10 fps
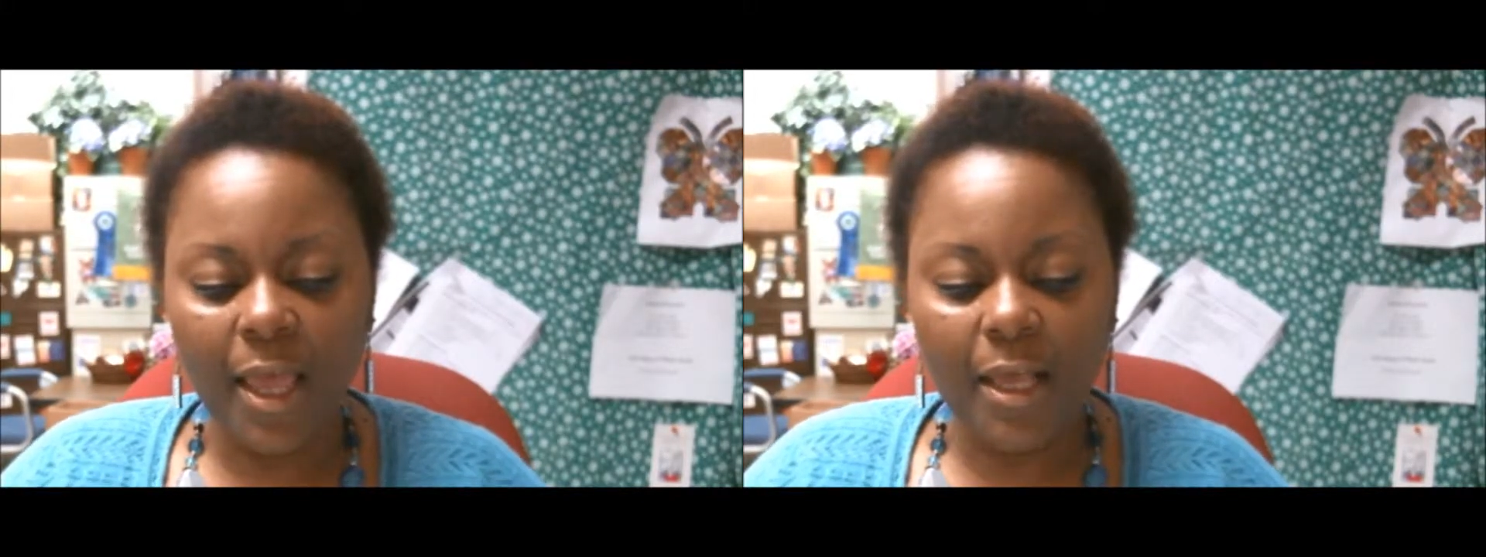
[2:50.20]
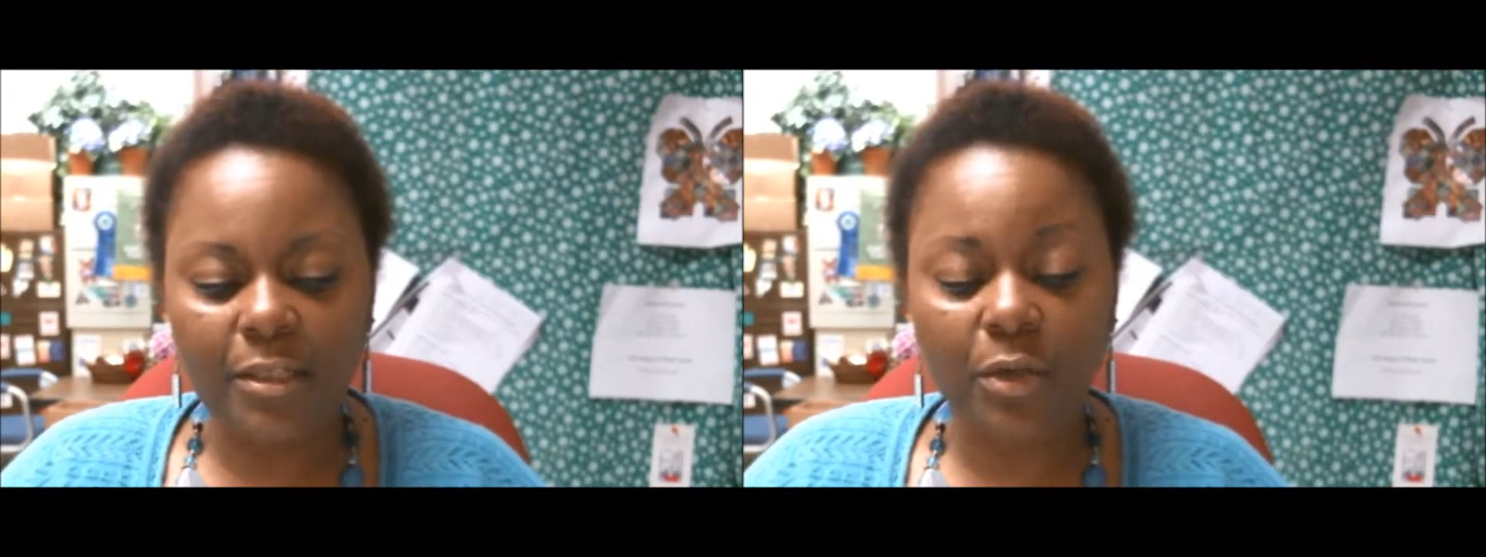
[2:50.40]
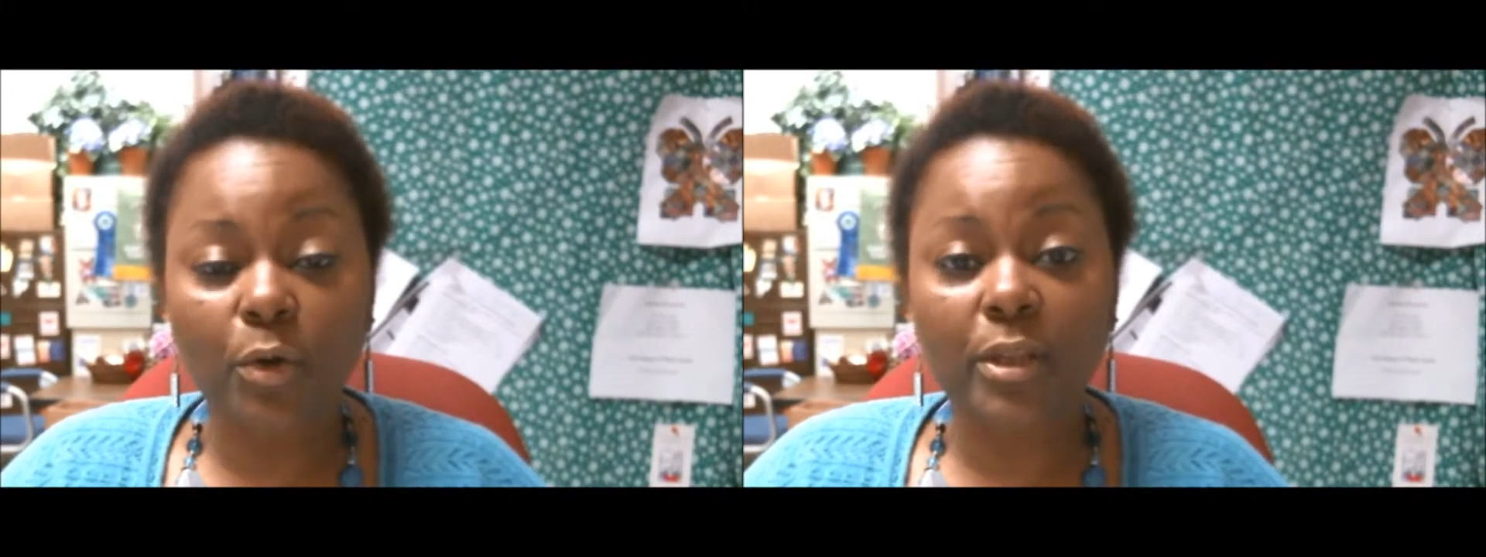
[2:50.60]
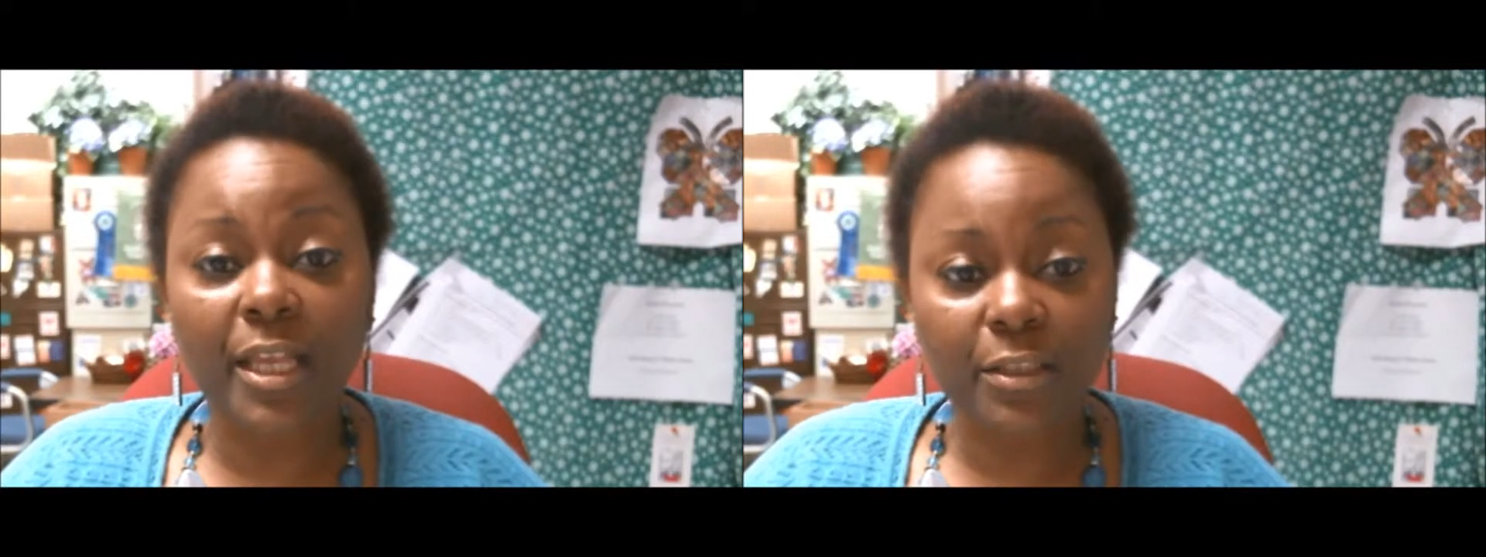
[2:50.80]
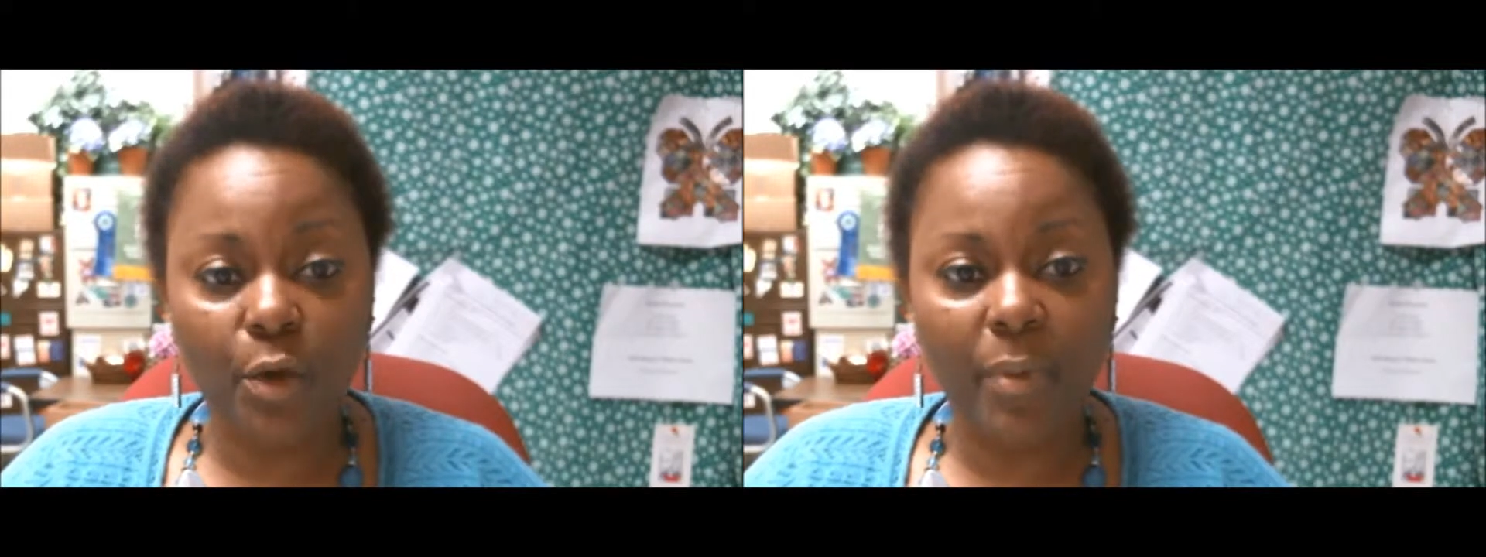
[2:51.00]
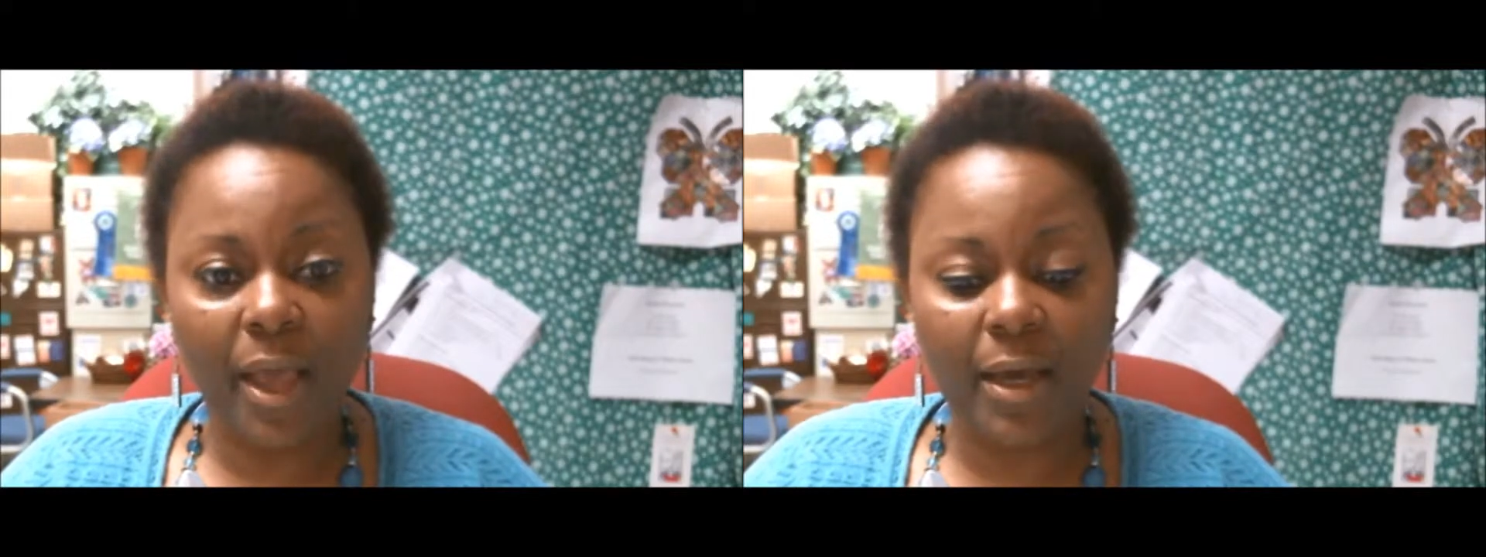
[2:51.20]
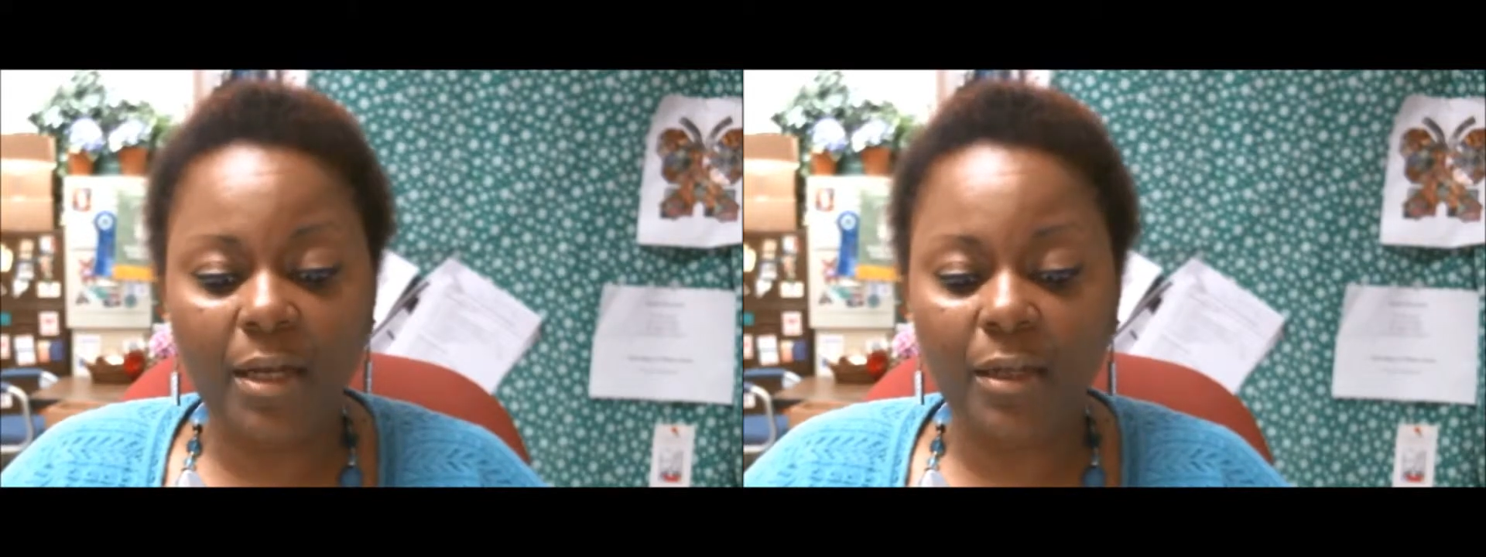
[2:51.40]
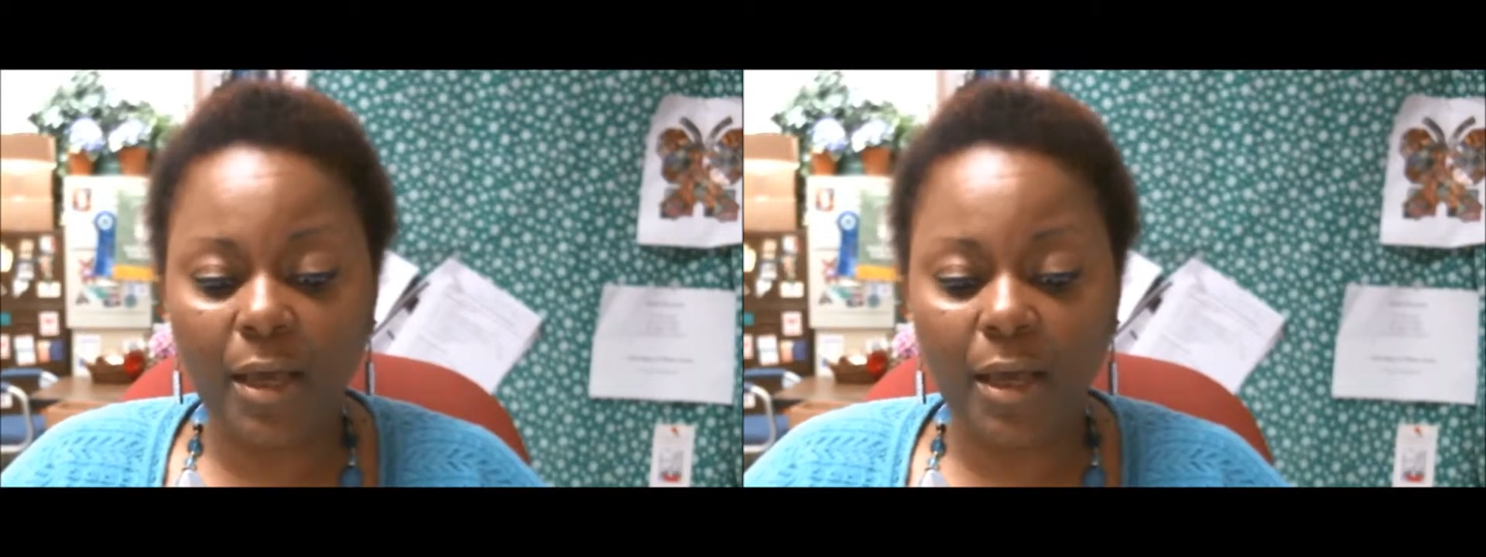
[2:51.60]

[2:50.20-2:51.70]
So let's go back under